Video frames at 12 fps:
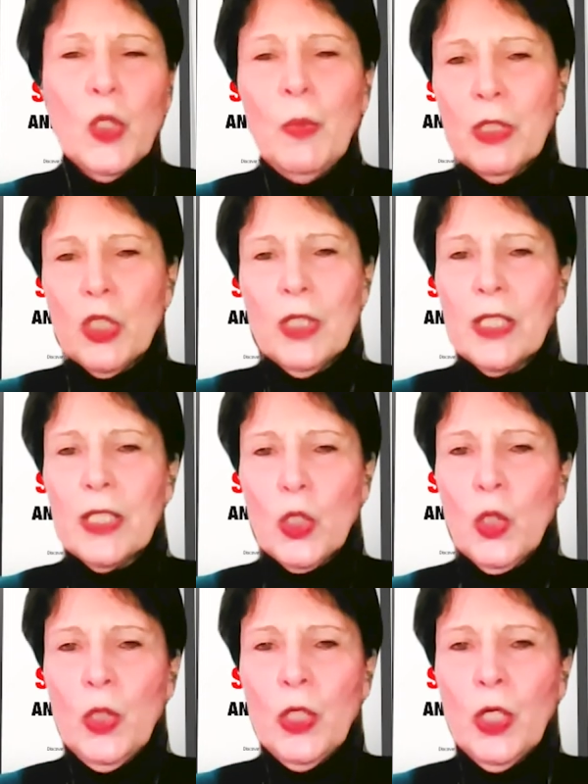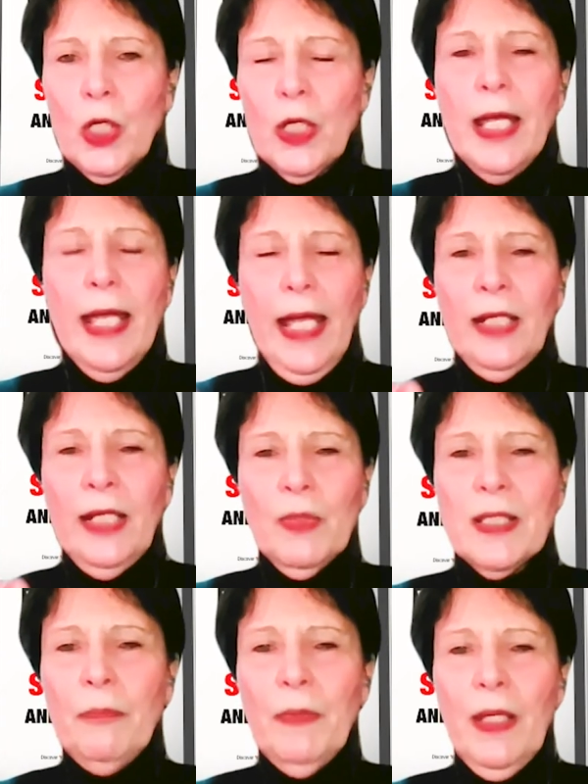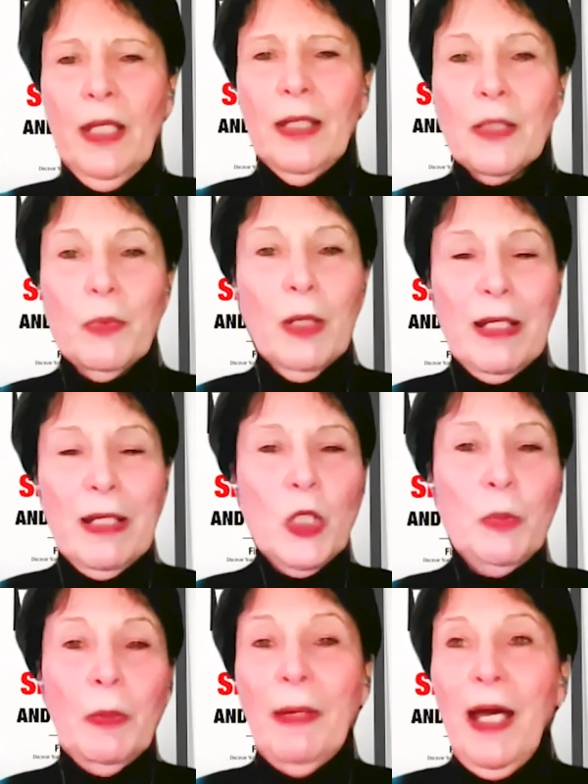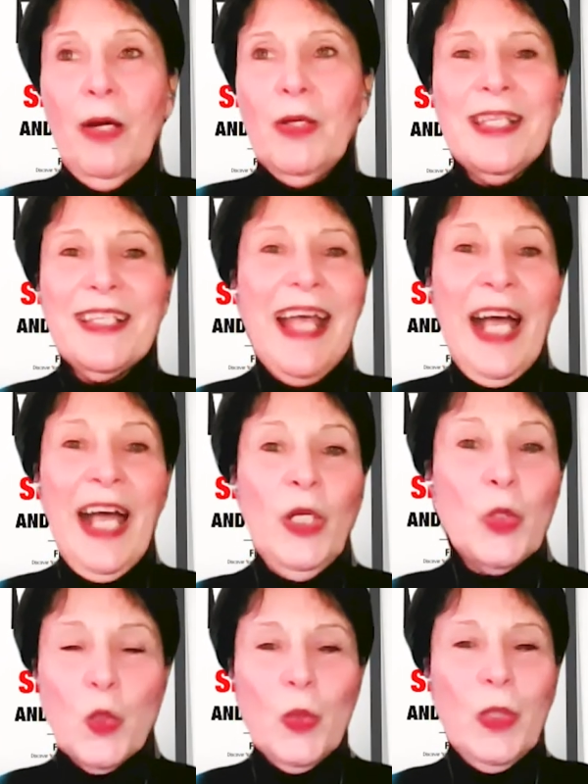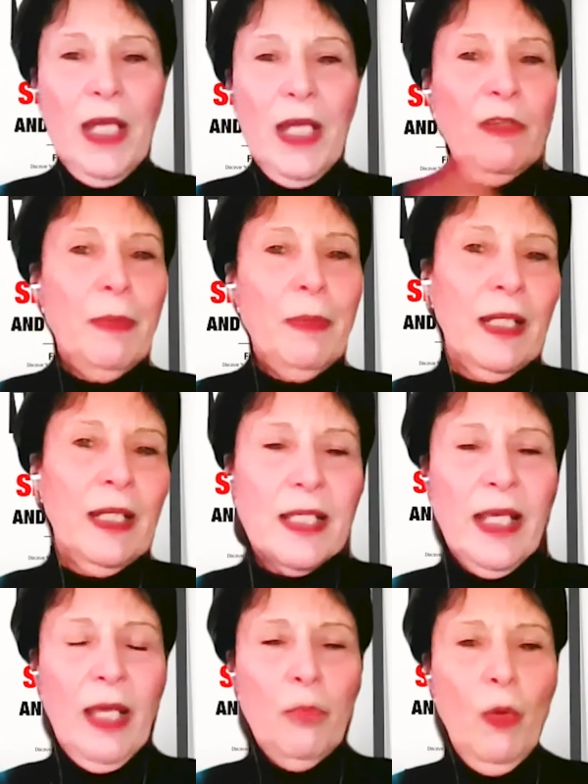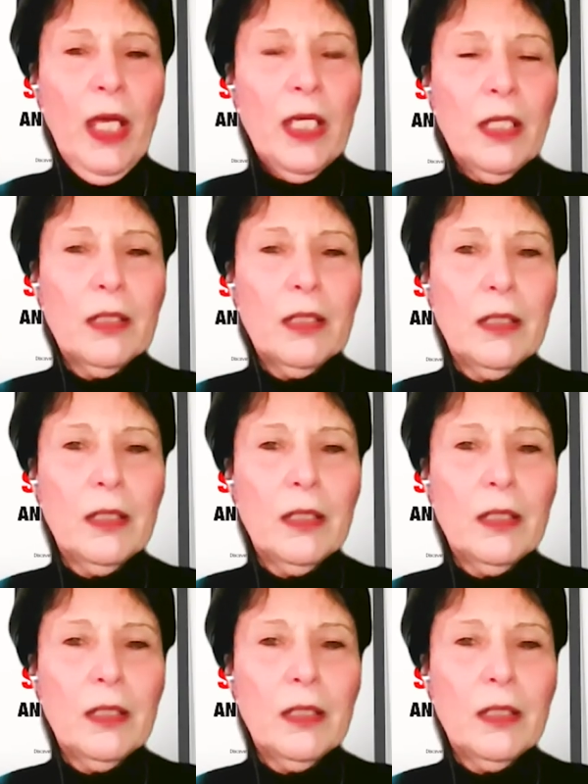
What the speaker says: You mentioned this earlier, and it was something, it's one of my superpowers, is I don't treat everybody the same way.